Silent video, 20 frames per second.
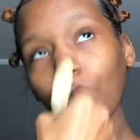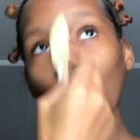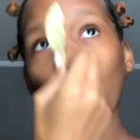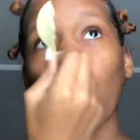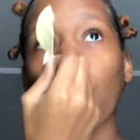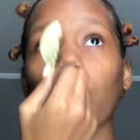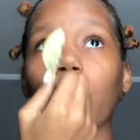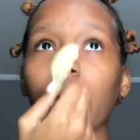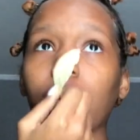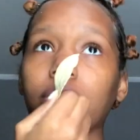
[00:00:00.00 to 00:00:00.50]

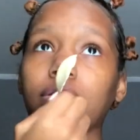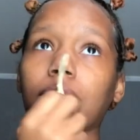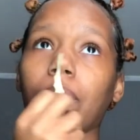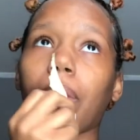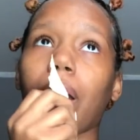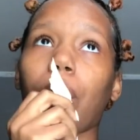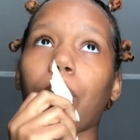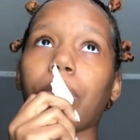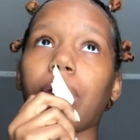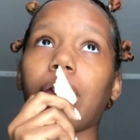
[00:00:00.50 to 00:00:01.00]
what else
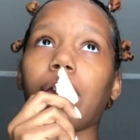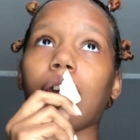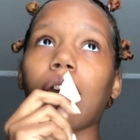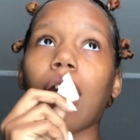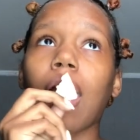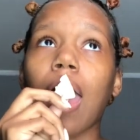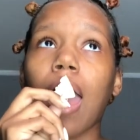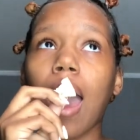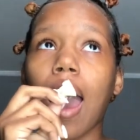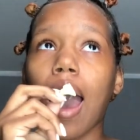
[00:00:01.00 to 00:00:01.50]
about me?
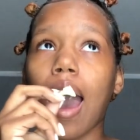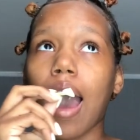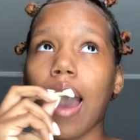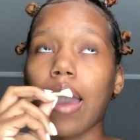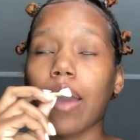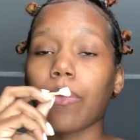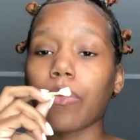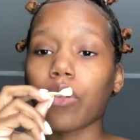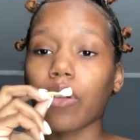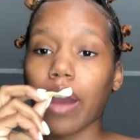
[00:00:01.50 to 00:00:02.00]
I
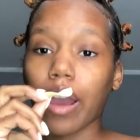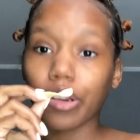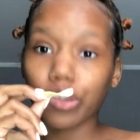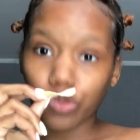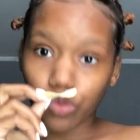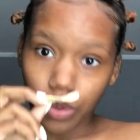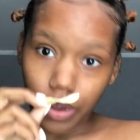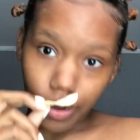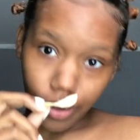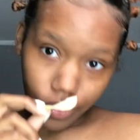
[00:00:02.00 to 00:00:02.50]
am
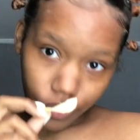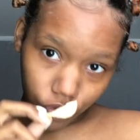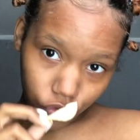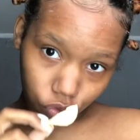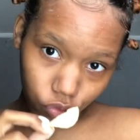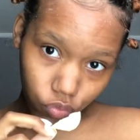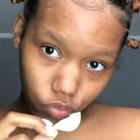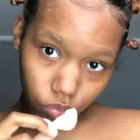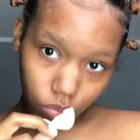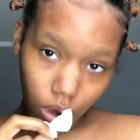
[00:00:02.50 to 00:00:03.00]
graduating
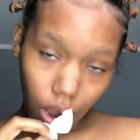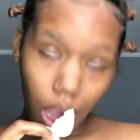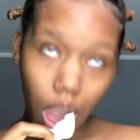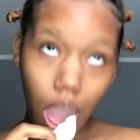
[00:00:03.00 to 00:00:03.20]
soon,